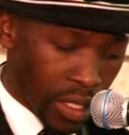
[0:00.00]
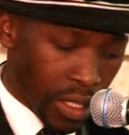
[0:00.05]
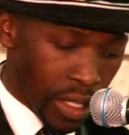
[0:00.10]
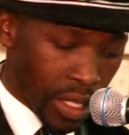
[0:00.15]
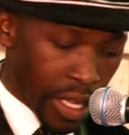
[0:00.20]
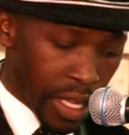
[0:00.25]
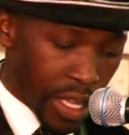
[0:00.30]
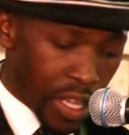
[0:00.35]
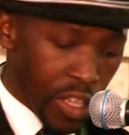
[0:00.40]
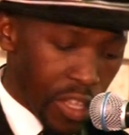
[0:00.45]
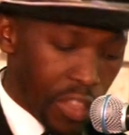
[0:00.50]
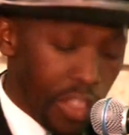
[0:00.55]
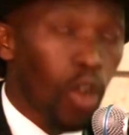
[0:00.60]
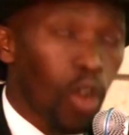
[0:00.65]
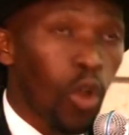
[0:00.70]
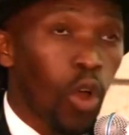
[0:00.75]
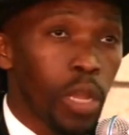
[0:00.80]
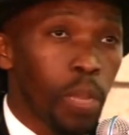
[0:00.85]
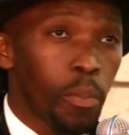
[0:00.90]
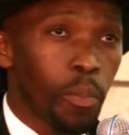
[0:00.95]
in the Holy
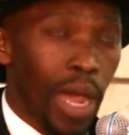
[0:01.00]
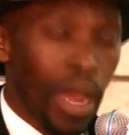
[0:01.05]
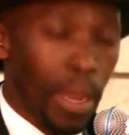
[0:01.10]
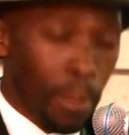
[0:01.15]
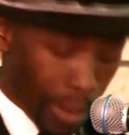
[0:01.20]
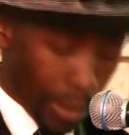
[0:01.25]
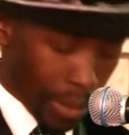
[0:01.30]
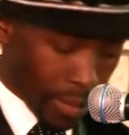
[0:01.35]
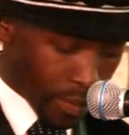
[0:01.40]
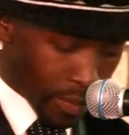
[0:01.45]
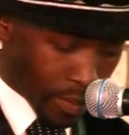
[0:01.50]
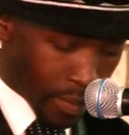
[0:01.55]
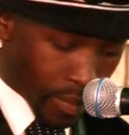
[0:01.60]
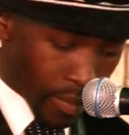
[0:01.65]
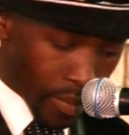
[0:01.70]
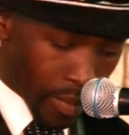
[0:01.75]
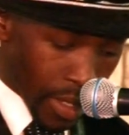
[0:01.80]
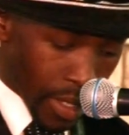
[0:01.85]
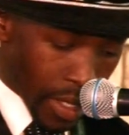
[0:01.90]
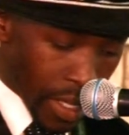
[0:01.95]
Bible.
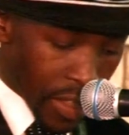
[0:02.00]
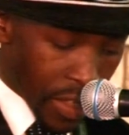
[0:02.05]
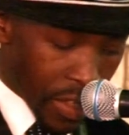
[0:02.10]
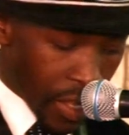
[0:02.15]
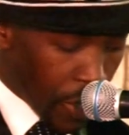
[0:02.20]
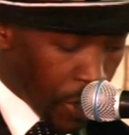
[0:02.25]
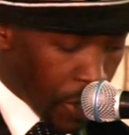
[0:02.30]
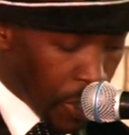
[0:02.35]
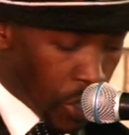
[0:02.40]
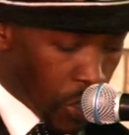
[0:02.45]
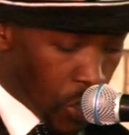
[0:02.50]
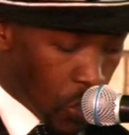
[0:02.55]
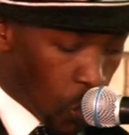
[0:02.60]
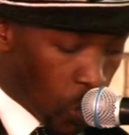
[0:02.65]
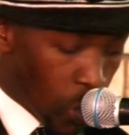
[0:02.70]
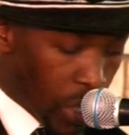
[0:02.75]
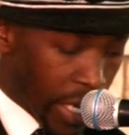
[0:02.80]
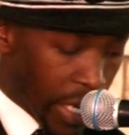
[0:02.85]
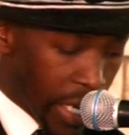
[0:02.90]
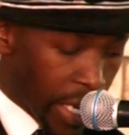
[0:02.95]
They need to
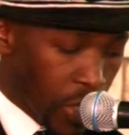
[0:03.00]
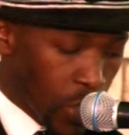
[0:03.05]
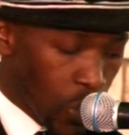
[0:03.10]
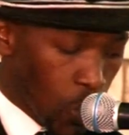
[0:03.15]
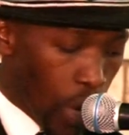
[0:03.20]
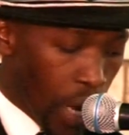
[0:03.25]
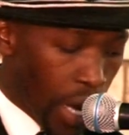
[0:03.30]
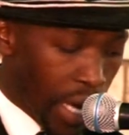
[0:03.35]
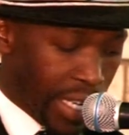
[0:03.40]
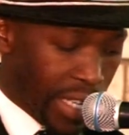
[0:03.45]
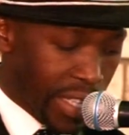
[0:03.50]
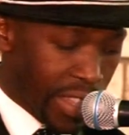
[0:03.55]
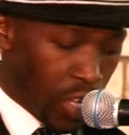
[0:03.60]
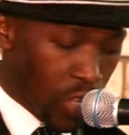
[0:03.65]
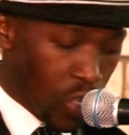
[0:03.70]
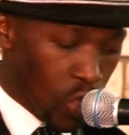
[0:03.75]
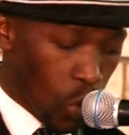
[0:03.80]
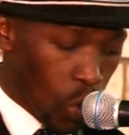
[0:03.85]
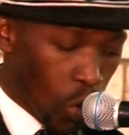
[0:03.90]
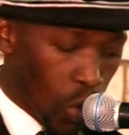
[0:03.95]
create work than to
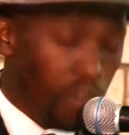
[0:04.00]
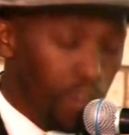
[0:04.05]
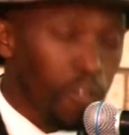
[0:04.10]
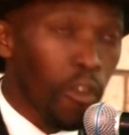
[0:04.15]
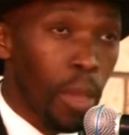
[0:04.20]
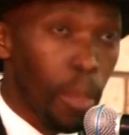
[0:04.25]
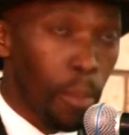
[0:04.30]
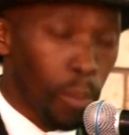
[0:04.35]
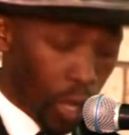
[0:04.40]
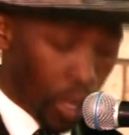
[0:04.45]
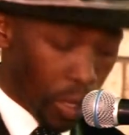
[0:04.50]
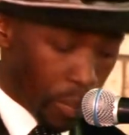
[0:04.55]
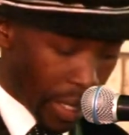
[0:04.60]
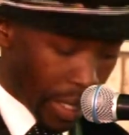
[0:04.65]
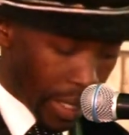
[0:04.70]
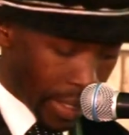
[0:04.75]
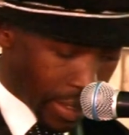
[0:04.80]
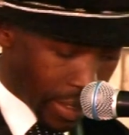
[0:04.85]
look for employment.